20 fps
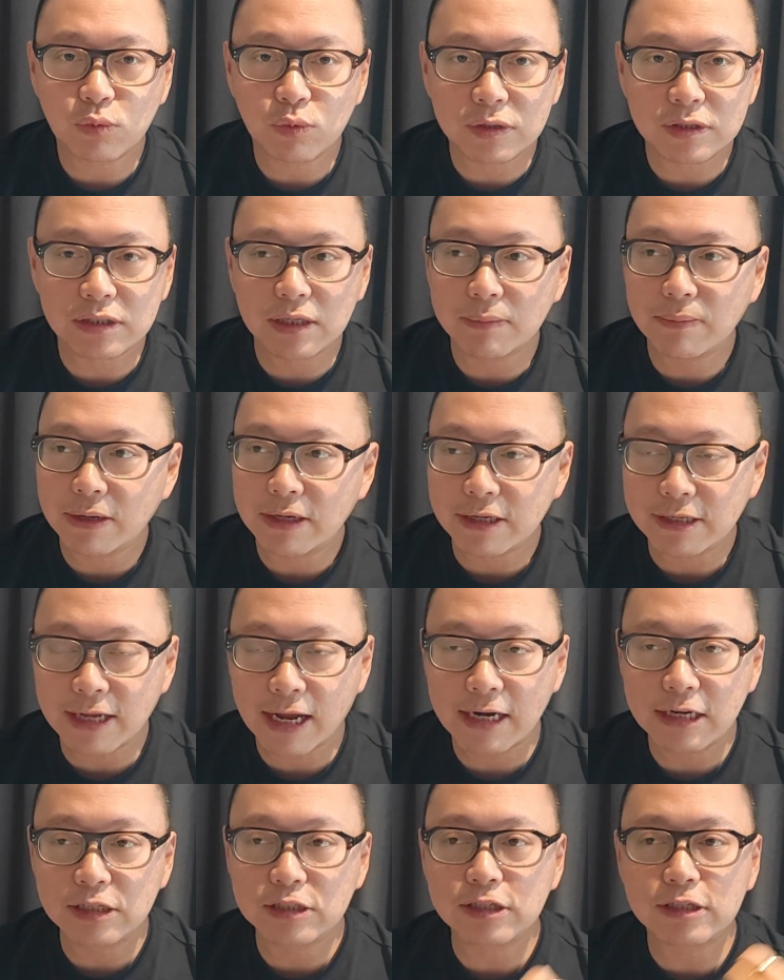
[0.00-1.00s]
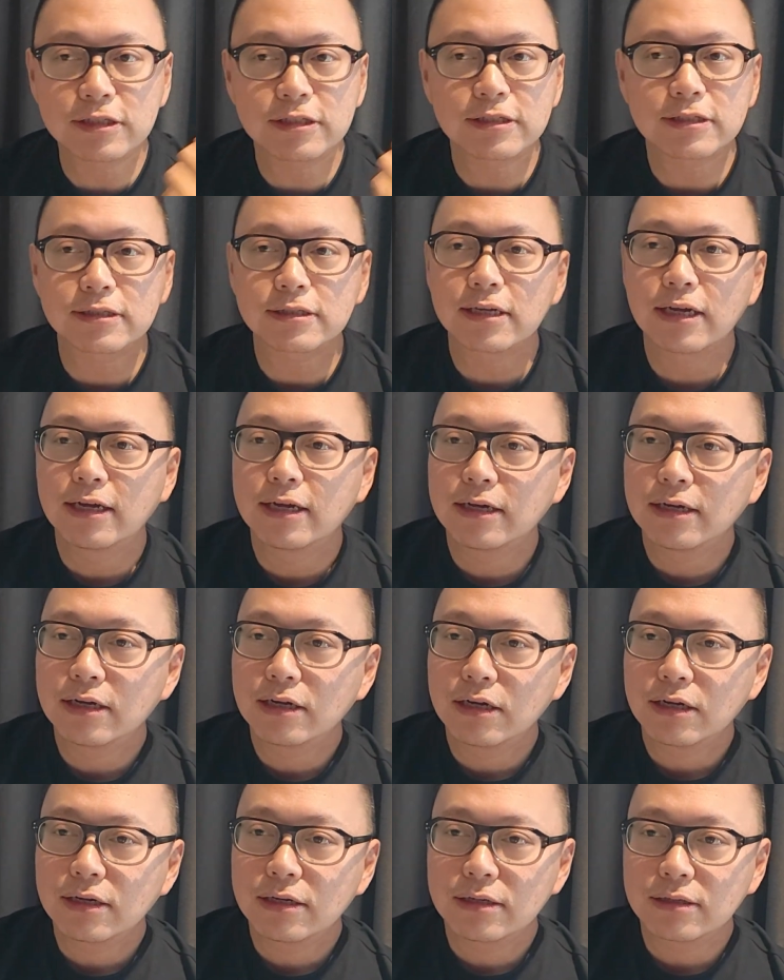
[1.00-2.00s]
wisdom and intelligence,
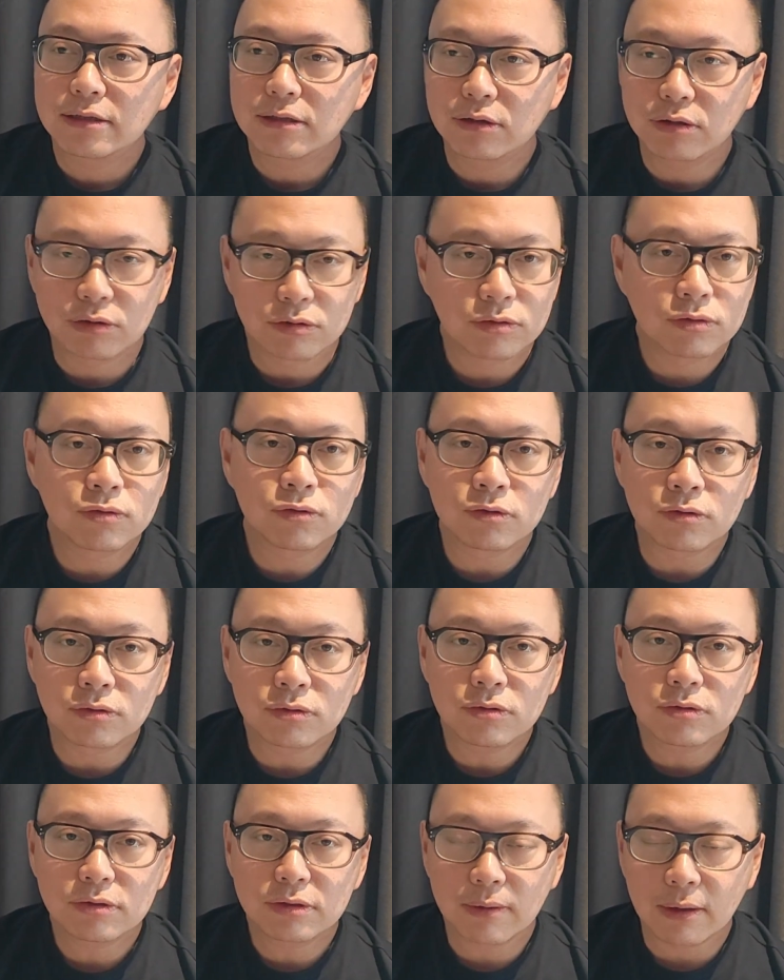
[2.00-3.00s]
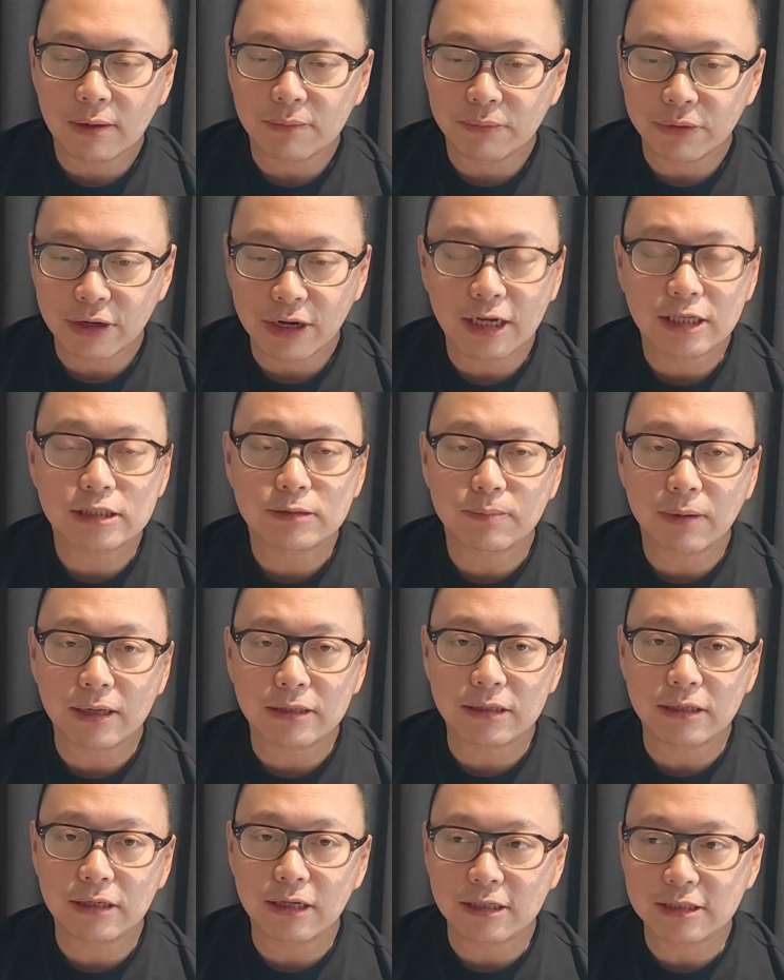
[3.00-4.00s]
Guru
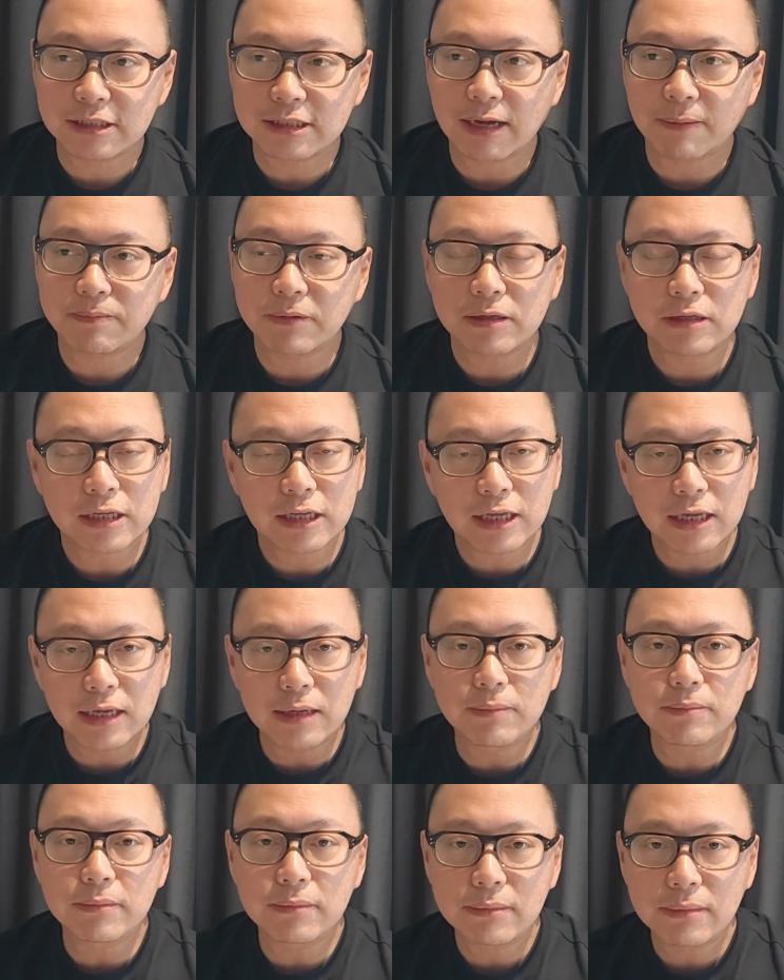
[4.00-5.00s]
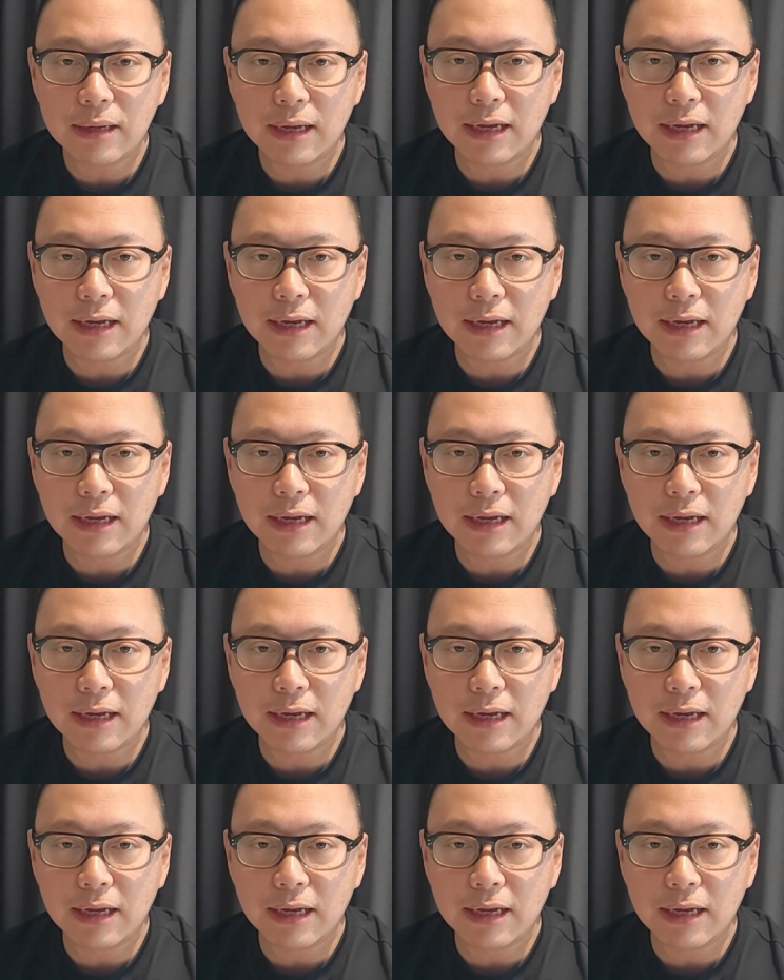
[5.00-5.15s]
Brihaspati accepted him